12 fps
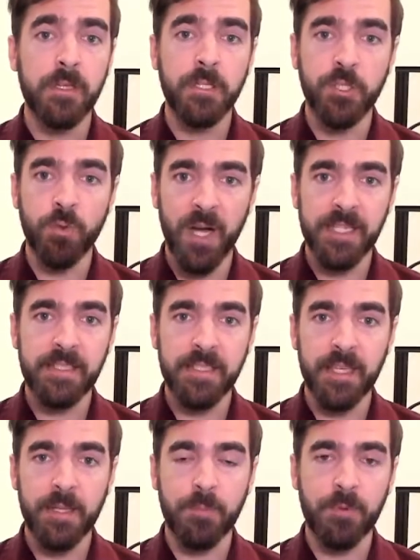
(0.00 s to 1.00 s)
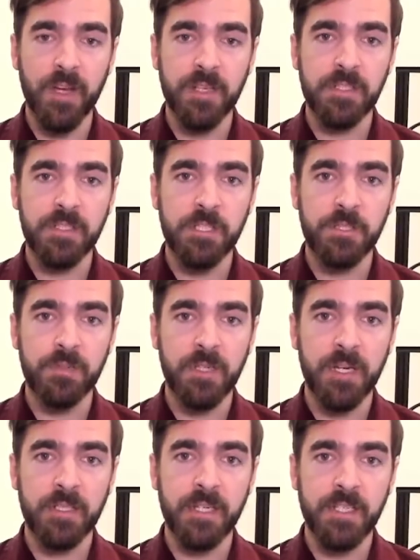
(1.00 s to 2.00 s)
UI state that provides additional
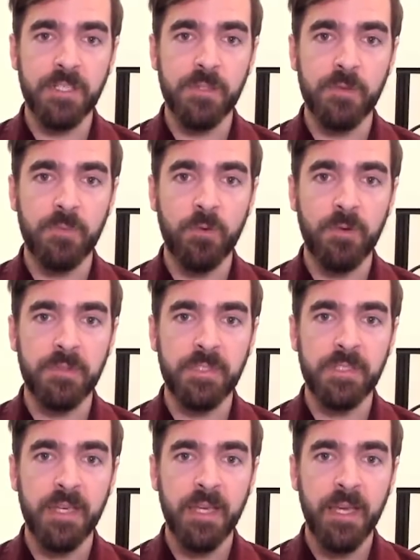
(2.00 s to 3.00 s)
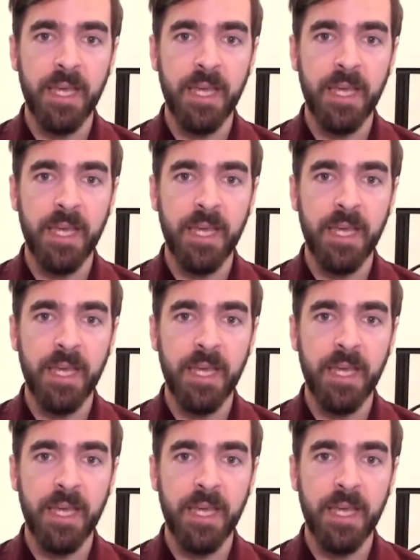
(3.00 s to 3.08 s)
context in reports,